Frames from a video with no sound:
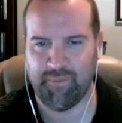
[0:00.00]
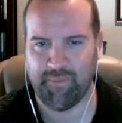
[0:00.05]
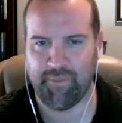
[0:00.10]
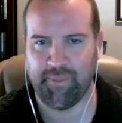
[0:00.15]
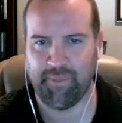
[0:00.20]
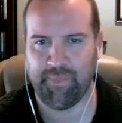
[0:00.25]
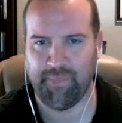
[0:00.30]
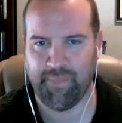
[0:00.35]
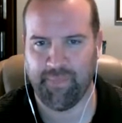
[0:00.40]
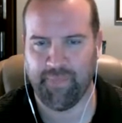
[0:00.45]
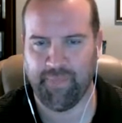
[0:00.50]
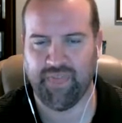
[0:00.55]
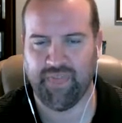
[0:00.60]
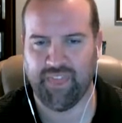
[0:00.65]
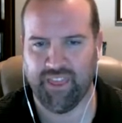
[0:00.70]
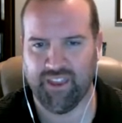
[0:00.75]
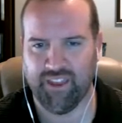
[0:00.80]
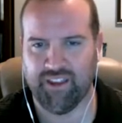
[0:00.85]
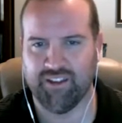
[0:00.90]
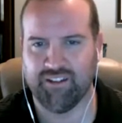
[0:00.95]

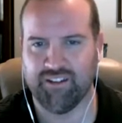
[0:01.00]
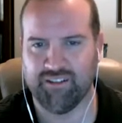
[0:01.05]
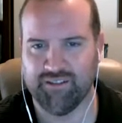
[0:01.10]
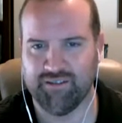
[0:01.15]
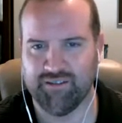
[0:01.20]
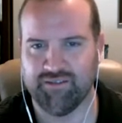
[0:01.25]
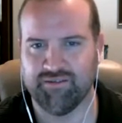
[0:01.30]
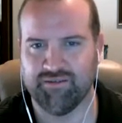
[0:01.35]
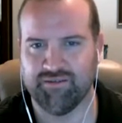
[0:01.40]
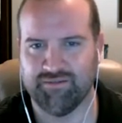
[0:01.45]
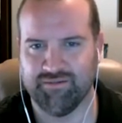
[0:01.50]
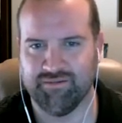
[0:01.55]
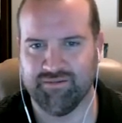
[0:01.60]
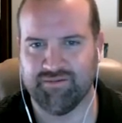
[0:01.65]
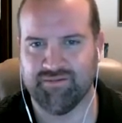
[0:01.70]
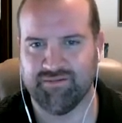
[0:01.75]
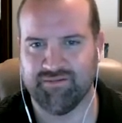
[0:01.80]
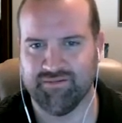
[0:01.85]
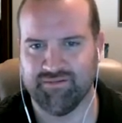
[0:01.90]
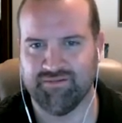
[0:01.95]

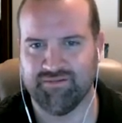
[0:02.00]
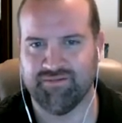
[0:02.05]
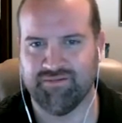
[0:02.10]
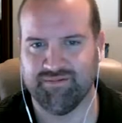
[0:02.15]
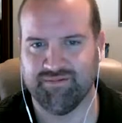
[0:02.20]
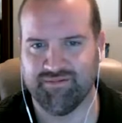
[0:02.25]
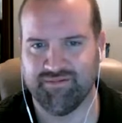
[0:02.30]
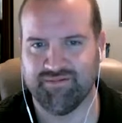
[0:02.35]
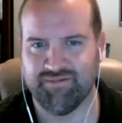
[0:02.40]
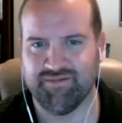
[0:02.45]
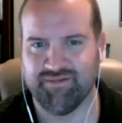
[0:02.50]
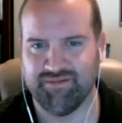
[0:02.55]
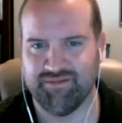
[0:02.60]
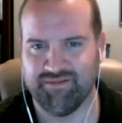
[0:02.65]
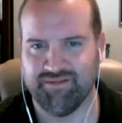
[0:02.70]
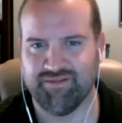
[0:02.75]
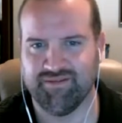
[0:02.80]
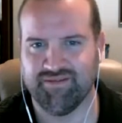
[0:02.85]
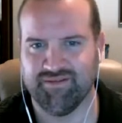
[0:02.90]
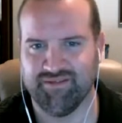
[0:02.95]

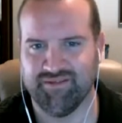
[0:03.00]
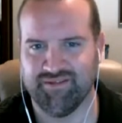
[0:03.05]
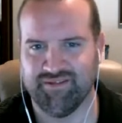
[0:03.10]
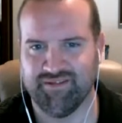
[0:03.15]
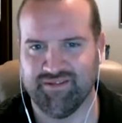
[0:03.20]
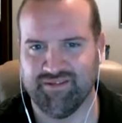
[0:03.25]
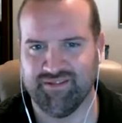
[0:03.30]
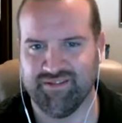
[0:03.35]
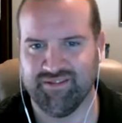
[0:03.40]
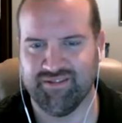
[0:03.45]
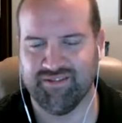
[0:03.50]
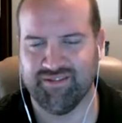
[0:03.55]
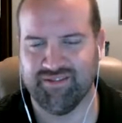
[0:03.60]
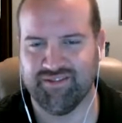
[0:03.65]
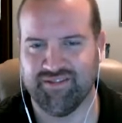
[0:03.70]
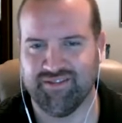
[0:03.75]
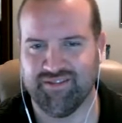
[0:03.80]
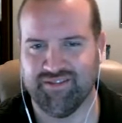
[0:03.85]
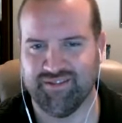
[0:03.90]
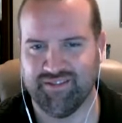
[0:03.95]

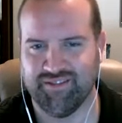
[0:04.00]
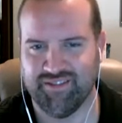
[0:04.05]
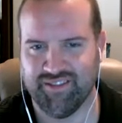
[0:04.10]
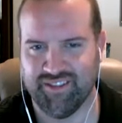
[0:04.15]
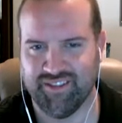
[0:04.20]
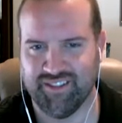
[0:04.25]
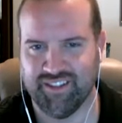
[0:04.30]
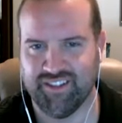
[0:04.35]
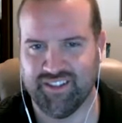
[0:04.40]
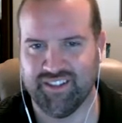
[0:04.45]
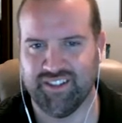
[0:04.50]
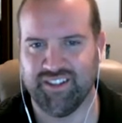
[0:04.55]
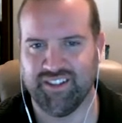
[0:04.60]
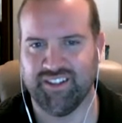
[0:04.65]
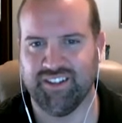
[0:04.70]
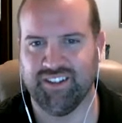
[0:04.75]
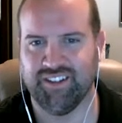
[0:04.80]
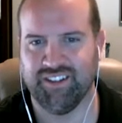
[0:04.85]
(silent)